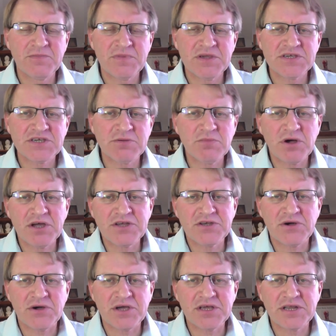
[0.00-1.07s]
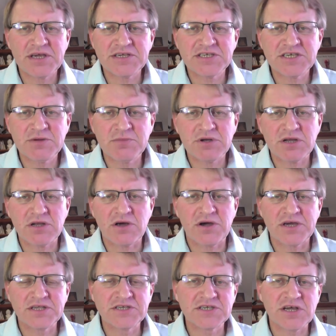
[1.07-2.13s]
so my diet has similar
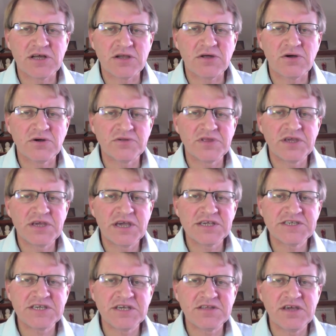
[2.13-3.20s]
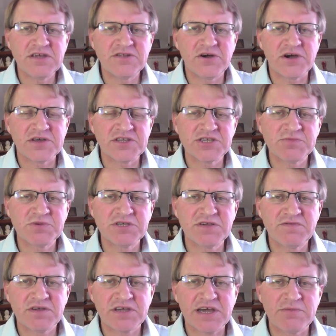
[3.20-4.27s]
lines along the SCD diet, the
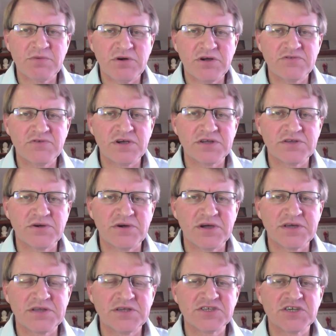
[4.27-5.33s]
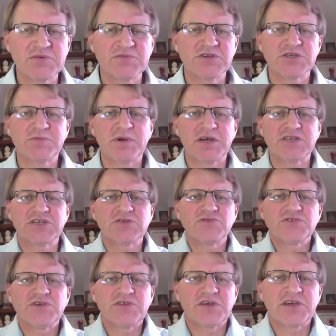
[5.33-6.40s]
specific carbohydrate diet in some respects, and
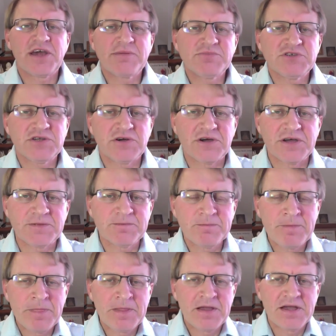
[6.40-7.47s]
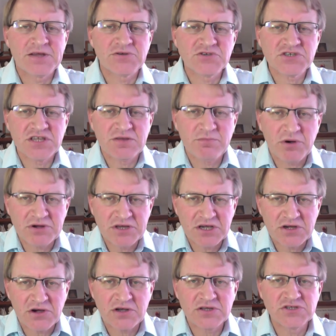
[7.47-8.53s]
also the GAPS diet, and also the body
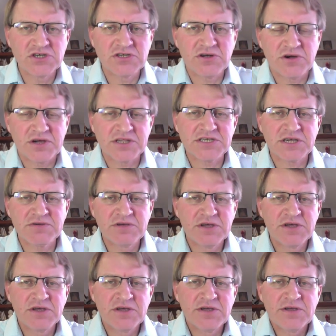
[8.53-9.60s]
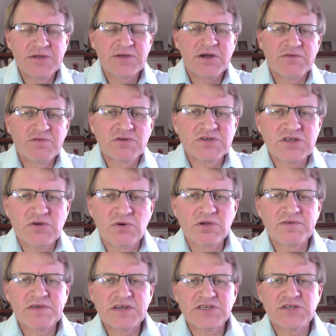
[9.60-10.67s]
ecology diet. So, I've looked at all of
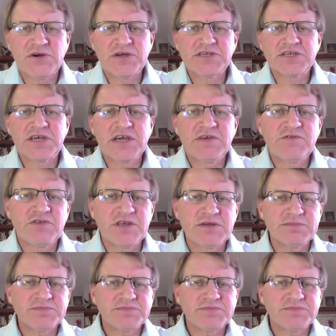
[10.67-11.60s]
those diets carefully,